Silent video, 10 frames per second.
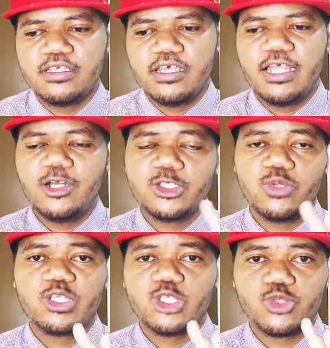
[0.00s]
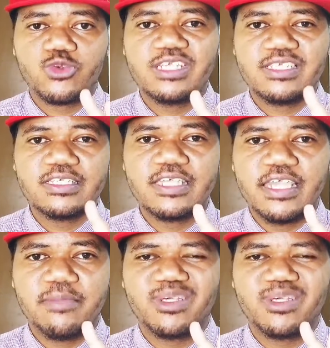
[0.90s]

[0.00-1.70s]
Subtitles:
I also want to create a game,